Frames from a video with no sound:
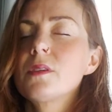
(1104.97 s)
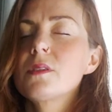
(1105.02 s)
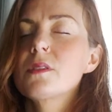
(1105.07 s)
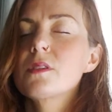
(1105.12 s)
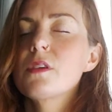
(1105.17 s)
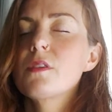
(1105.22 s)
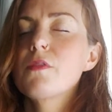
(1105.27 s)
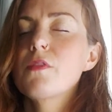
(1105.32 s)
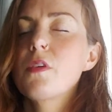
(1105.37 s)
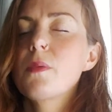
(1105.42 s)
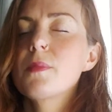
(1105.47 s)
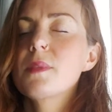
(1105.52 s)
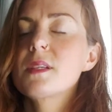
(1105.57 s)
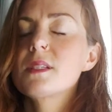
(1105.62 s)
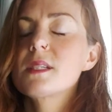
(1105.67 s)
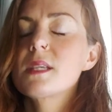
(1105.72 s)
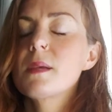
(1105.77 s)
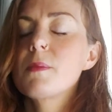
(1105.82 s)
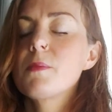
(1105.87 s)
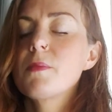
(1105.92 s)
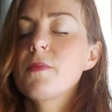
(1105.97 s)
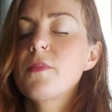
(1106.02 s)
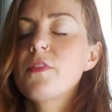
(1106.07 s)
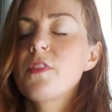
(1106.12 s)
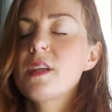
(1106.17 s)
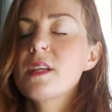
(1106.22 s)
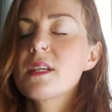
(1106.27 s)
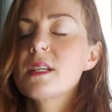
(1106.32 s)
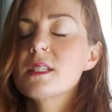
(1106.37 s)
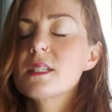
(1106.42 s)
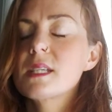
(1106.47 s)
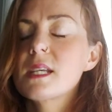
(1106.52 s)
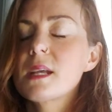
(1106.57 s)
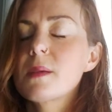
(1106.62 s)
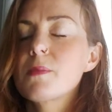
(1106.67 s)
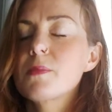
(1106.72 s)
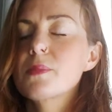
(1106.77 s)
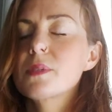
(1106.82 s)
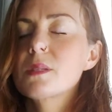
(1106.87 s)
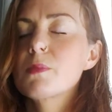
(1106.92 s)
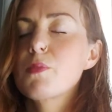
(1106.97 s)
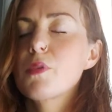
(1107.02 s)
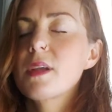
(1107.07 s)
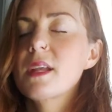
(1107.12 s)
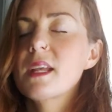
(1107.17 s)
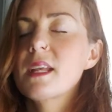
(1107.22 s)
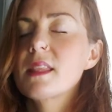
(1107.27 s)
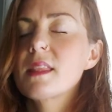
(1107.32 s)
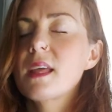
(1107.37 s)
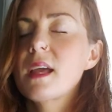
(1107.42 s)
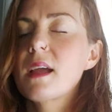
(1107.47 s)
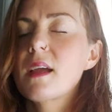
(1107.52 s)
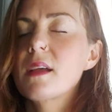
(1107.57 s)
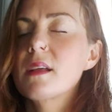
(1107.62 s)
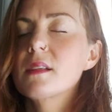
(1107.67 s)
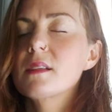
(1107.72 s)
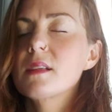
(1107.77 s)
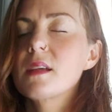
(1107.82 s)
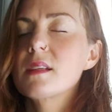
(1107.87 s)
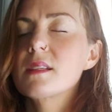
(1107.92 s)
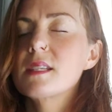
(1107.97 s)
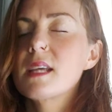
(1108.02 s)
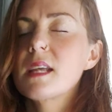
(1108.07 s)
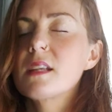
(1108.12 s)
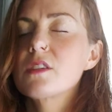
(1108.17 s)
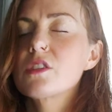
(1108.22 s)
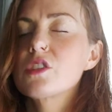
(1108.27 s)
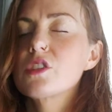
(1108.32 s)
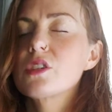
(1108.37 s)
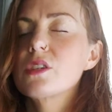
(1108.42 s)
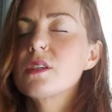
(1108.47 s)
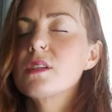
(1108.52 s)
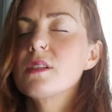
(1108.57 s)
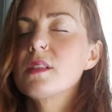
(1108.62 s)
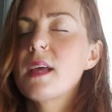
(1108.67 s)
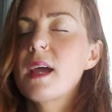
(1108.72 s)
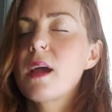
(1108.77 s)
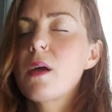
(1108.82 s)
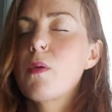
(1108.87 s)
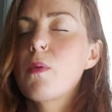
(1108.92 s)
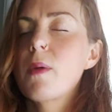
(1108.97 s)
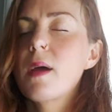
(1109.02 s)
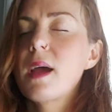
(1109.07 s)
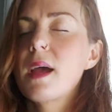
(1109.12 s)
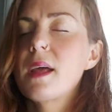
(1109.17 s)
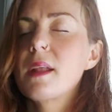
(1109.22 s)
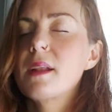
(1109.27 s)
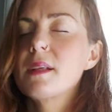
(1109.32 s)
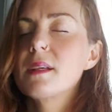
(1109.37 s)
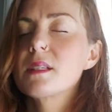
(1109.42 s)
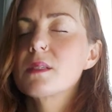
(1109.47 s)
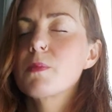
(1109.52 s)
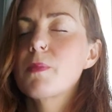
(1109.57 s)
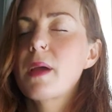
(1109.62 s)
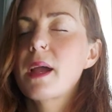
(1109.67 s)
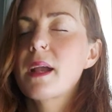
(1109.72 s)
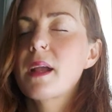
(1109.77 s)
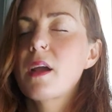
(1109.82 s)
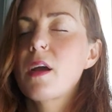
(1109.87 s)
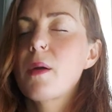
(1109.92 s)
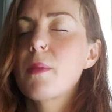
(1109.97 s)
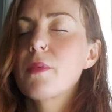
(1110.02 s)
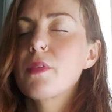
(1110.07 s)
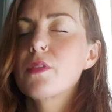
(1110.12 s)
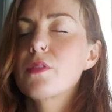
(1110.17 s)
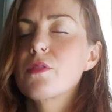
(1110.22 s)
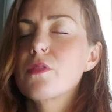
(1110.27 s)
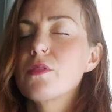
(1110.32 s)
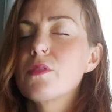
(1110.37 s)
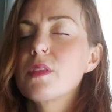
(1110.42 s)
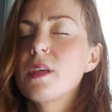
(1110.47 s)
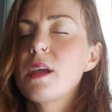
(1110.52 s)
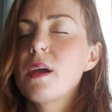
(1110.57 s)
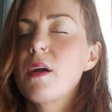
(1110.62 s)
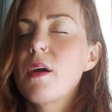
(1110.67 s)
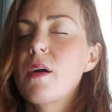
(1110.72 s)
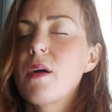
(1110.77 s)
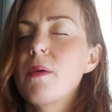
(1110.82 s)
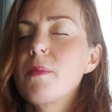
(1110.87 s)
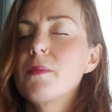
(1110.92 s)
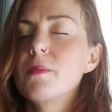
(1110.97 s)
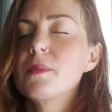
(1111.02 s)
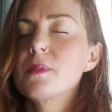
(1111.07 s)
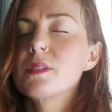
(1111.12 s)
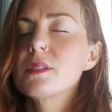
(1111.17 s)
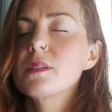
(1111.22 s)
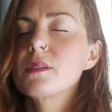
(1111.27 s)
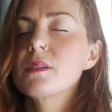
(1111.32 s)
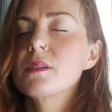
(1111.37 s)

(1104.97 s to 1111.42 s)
So from the fingertips, bringing that attention, that awareness back up through the arms.